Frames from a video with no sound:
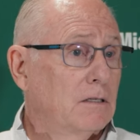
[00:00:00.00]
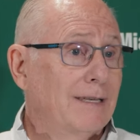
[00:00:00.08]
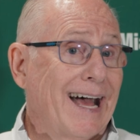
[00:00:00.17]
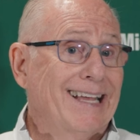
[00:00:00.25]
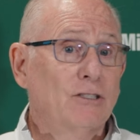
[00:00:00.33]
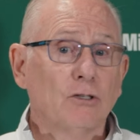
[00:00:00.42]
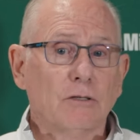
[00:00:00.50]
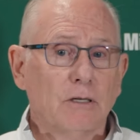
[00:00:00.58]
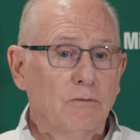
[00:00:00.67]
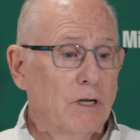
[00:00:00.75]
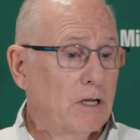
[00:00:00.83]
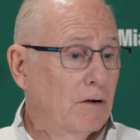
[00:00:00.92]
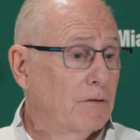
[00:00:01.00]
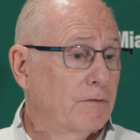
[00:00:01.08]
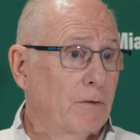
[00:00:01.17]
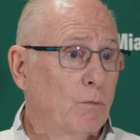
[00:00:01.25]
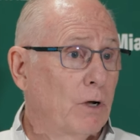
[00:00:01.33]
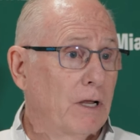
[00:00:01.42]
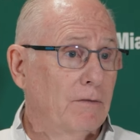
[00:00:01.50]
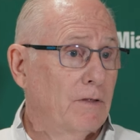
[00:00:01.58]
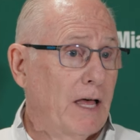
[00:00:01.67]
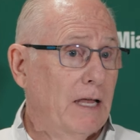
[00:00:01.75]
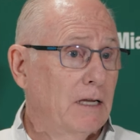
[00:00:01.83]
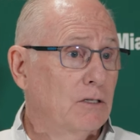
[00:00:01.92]
Nigel can recover from whatever
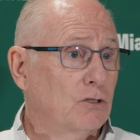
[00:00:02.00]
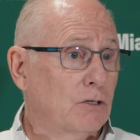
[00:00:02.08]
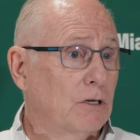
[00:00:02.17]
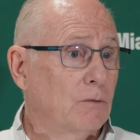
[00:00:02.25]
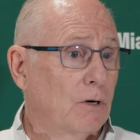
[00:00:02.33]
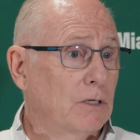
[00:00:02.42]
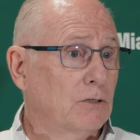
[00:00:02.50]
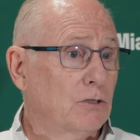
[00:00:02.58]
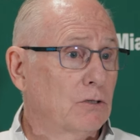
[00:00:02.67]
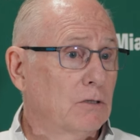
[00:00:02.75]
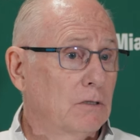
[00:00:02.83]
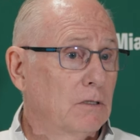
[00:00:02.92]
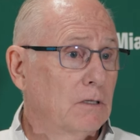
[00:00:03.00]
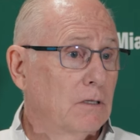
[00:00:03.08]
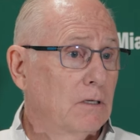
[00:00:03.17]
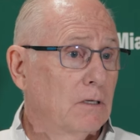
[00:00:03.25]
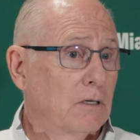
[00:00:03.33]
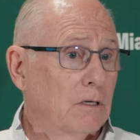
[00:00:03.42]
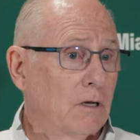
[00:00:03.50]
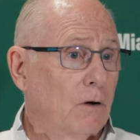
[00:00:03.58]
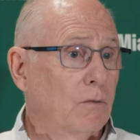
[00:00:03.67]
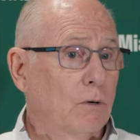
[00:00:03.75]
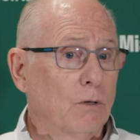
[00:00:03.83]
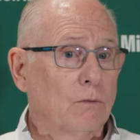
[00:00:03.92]
that injury was, you
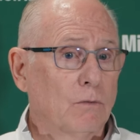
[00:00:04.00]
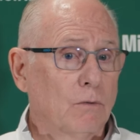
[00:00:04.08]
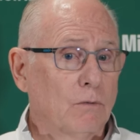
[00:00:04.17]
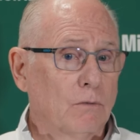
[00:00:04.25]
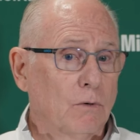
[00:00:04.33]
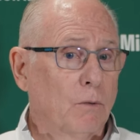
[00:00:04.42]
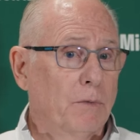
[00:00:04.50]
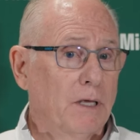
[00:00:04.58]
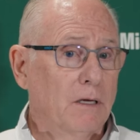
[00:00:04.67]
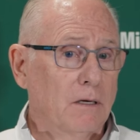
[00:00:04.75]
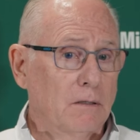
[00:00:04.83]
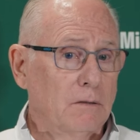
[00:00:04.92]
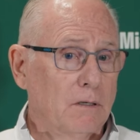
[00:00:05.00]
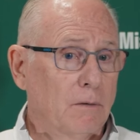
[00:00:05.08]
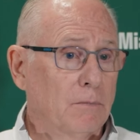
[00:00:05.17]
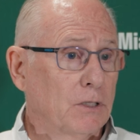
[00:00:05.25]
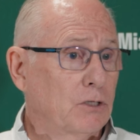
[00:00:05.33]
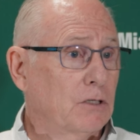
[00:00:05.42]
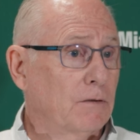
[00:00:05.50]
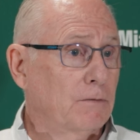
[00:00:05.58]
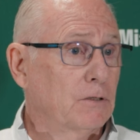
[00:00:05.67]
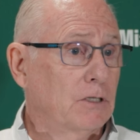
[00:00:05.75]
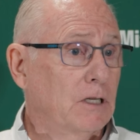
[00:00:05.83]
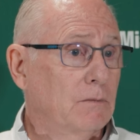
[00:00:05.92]
know, we'll be a much
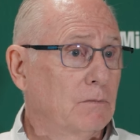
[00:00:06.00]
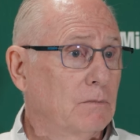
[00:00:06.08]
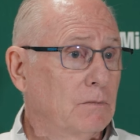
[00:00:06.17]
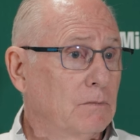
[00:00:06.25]
tougher team.